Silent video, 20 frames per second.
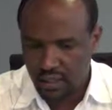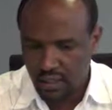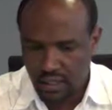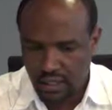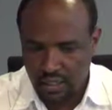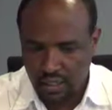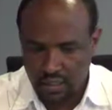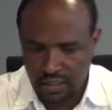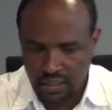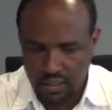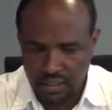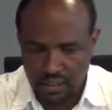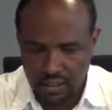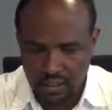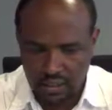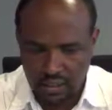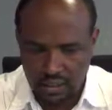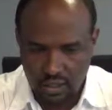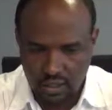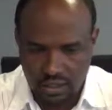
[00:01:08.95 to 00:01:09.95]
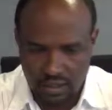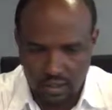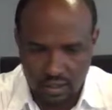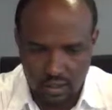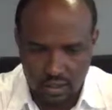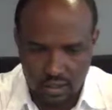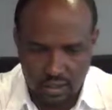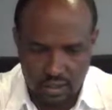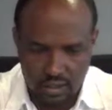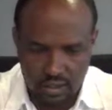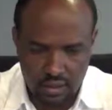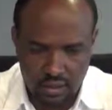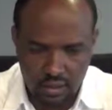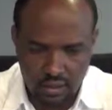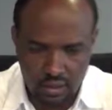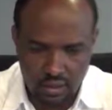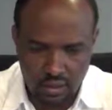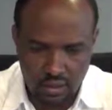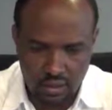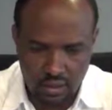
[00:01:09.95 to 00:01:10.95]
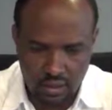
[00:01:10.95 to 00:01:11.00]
And this is actually the